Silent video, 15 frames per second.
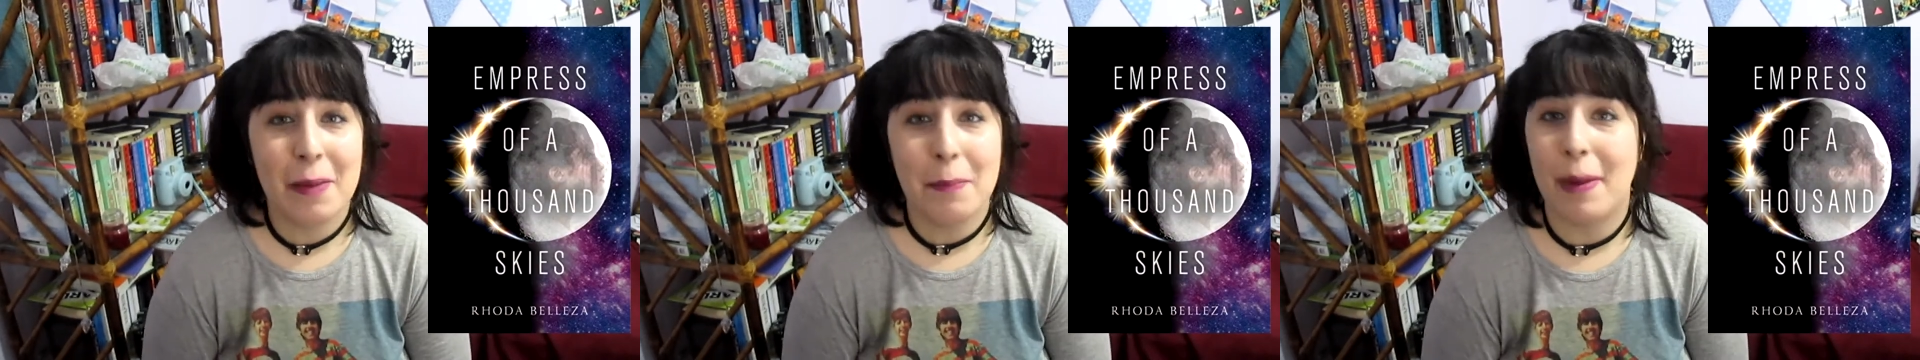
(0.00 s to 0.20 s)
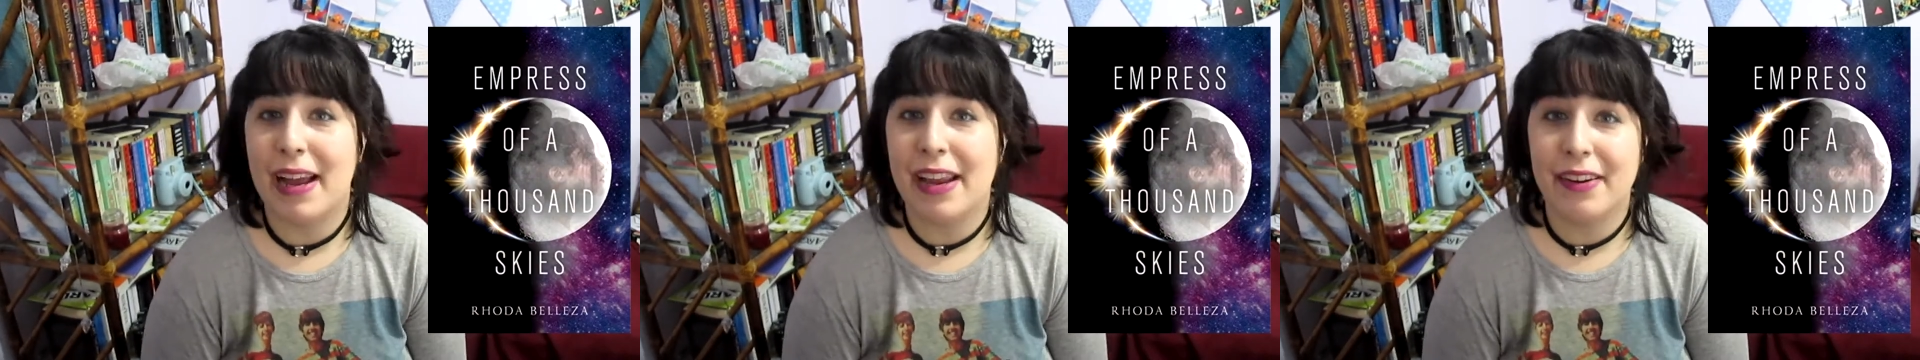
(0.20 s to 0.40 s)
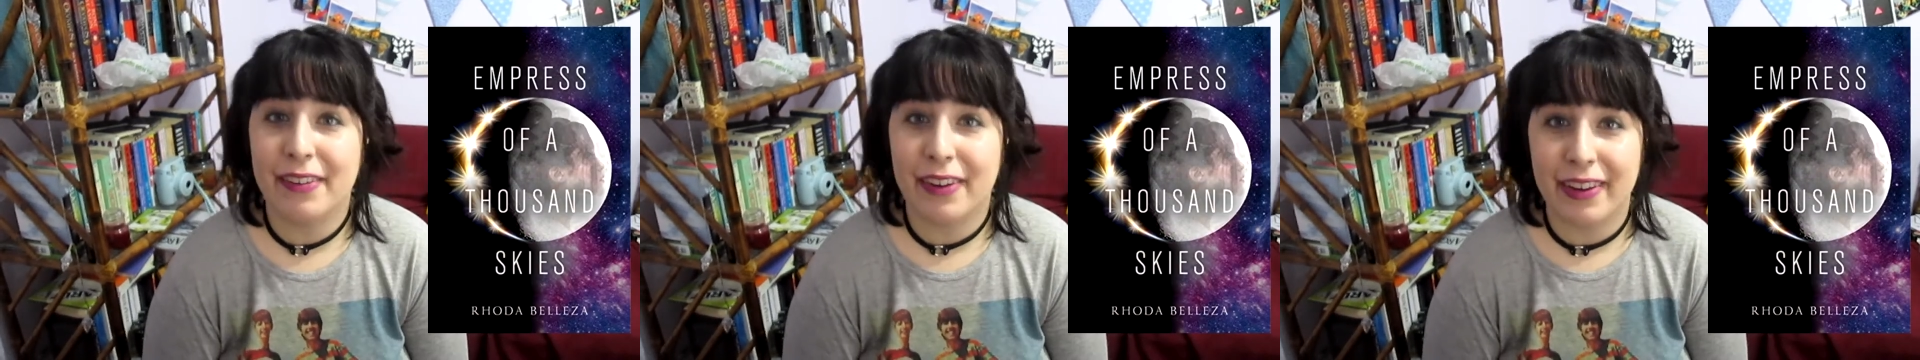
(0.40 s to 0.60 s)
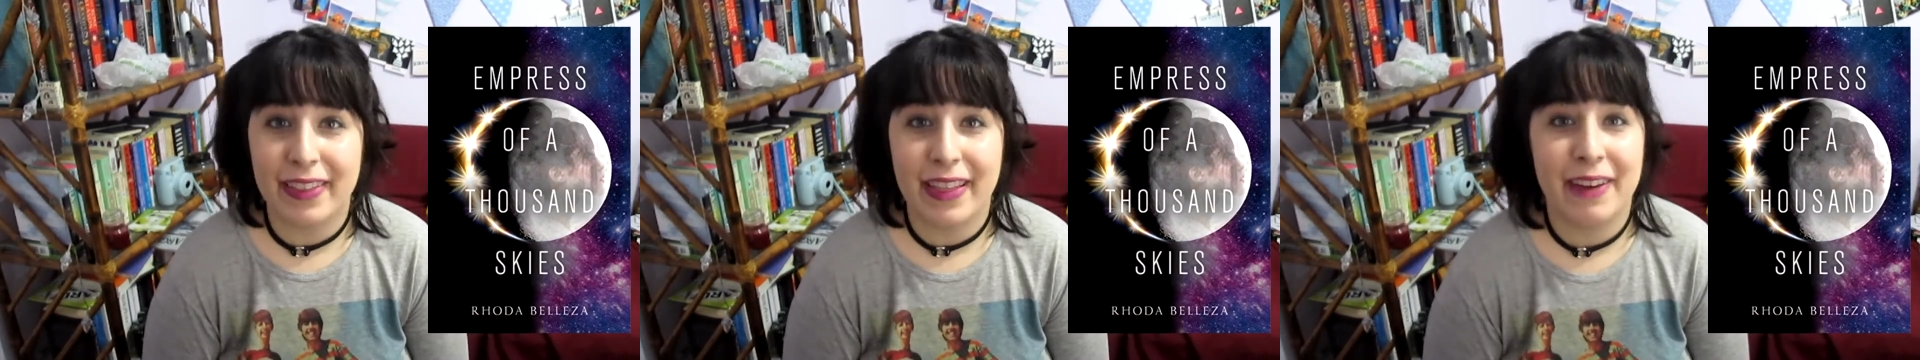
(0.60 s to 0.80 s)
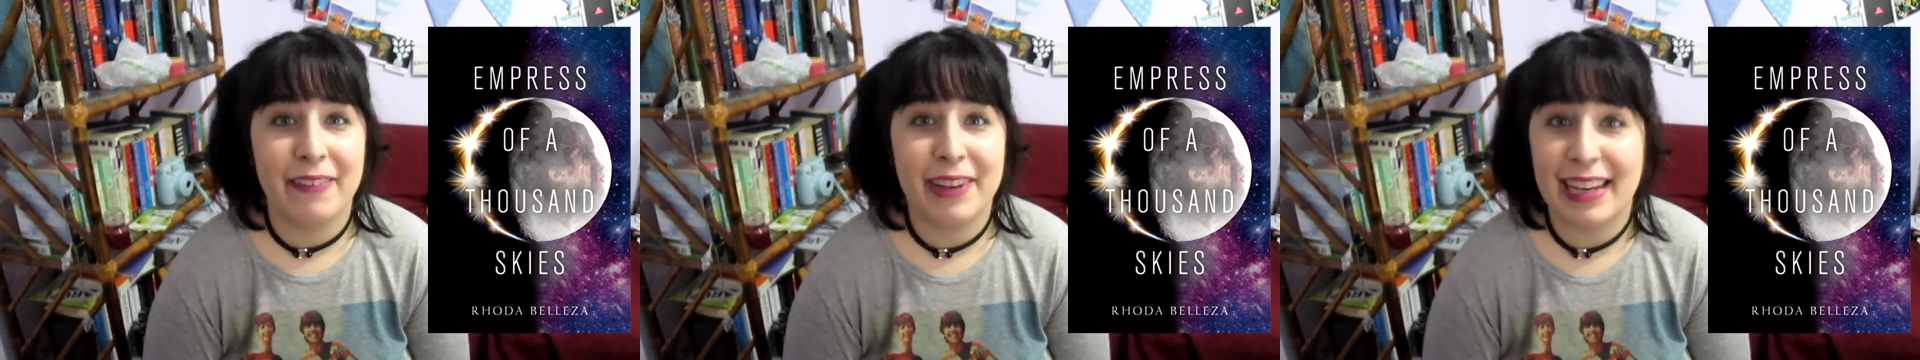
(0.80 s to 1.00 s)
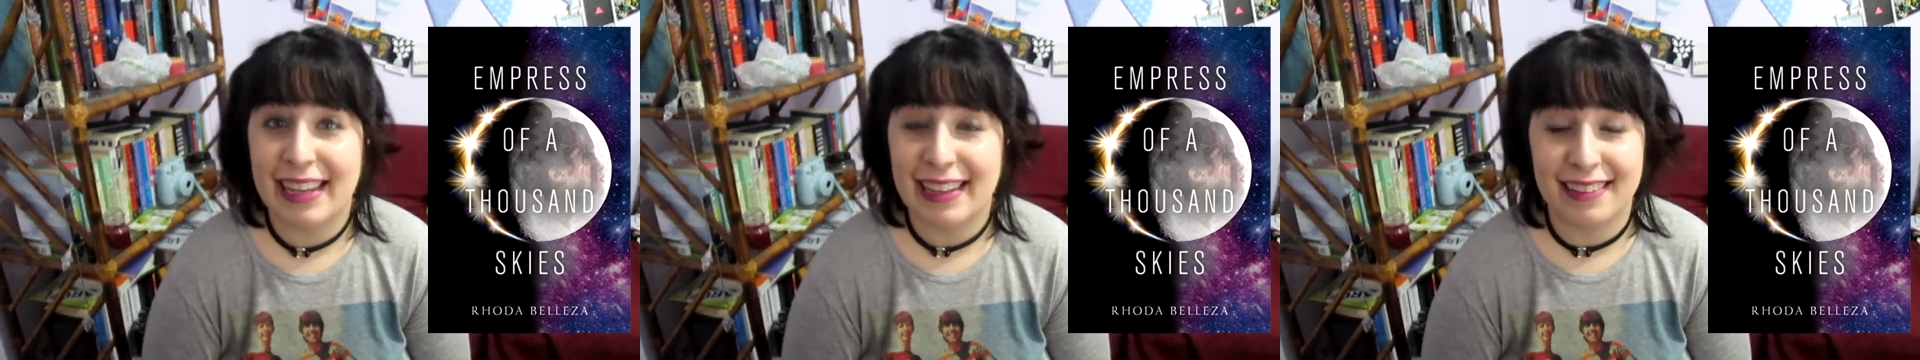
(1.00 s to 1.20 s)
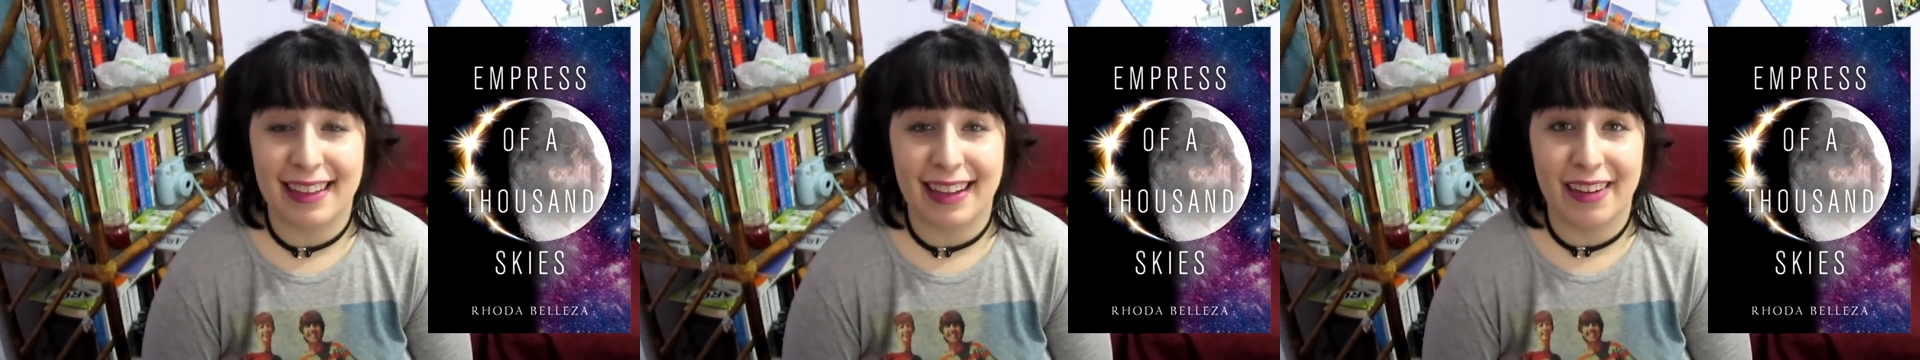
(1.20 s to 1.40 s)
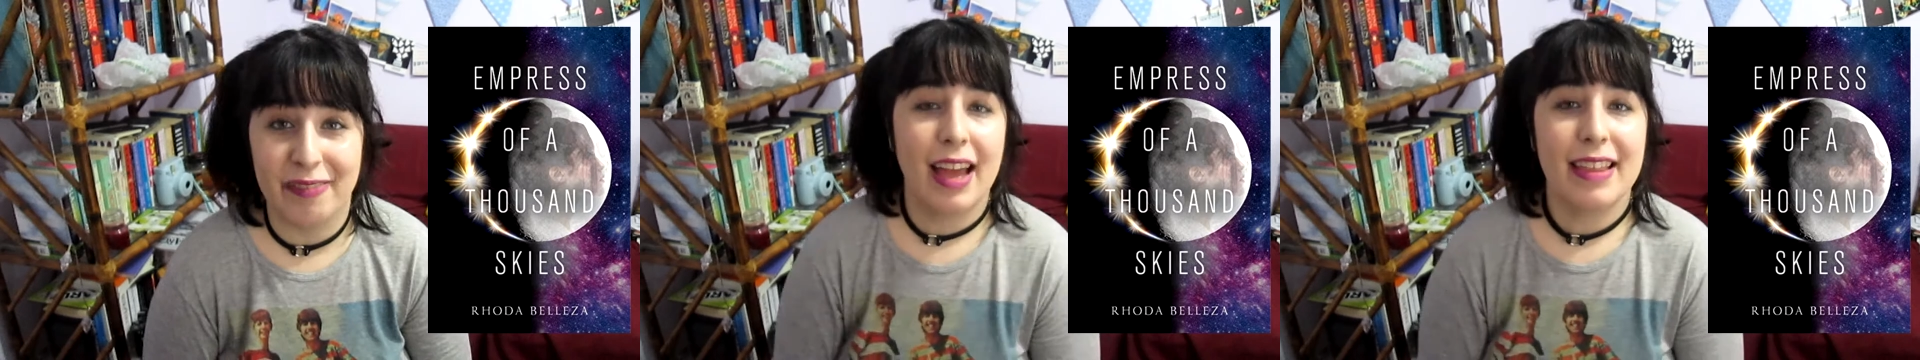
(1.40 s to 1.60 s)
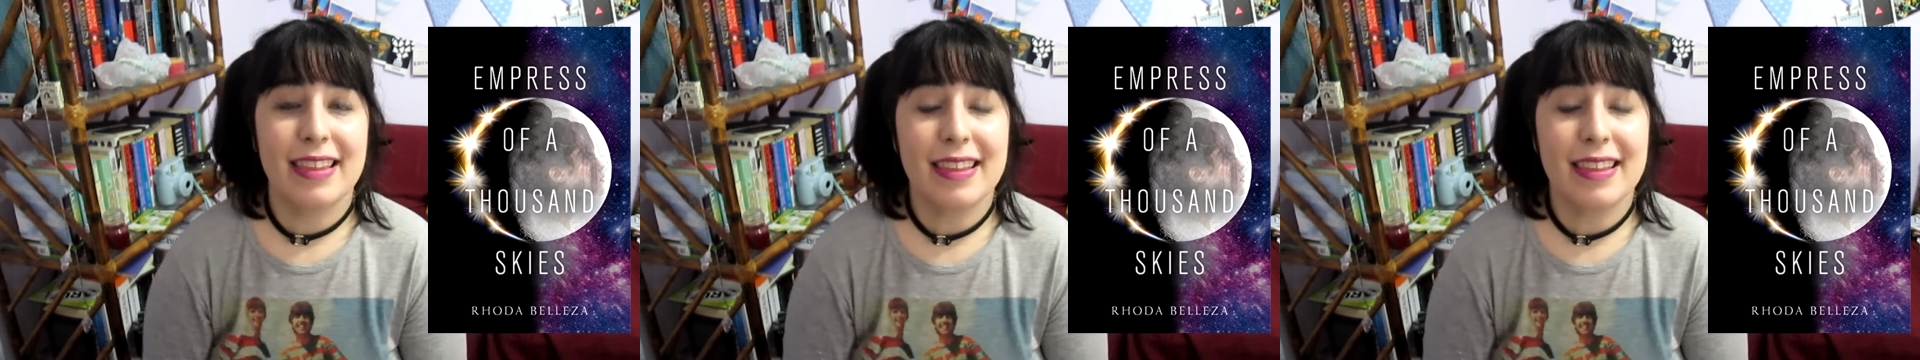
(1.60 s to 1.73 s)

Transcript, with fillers: by Rhoda Belleza.